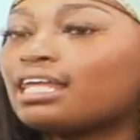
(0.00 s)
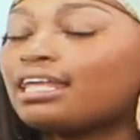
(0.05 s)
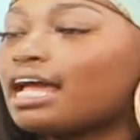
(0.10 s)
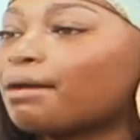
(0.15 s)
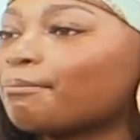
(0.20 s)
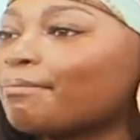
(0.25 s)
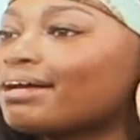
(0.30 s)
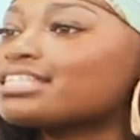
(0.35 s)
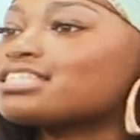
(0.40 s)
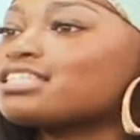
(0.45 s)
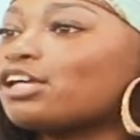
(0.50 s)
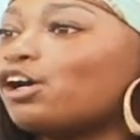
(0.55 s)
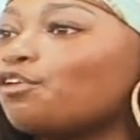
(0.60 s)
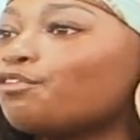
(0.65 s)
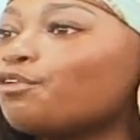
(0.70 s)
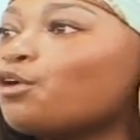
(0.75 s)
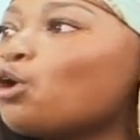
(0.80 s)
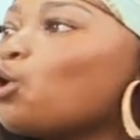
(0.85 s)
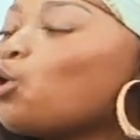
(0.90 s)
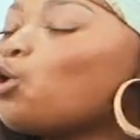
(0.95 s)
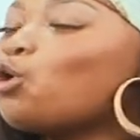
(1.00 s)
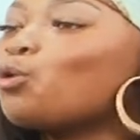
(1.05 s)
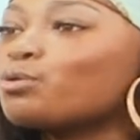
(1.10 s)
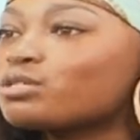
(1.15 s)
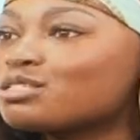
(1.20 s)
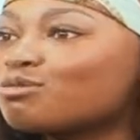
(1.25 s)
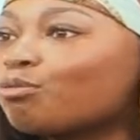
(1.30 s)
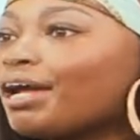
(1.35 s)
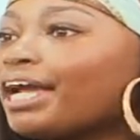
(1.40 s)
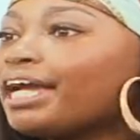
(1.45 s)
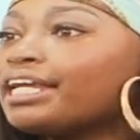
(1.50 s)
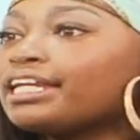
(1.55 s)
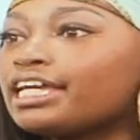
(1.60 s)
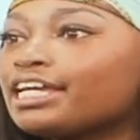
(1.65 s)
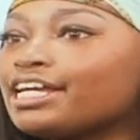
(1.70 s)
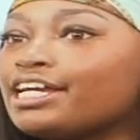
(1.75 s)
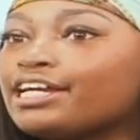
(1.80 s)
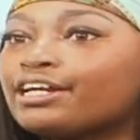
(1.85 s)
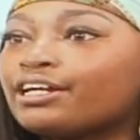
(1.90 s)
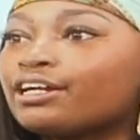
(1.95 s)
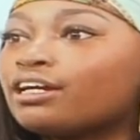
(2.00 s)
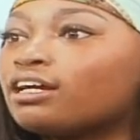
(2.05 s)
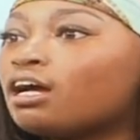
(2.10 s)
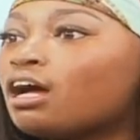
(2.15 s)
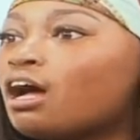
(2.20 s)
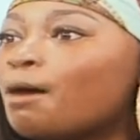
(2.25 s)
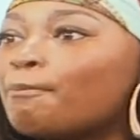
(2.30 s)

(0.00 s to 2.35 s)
like myself who was waiting to hear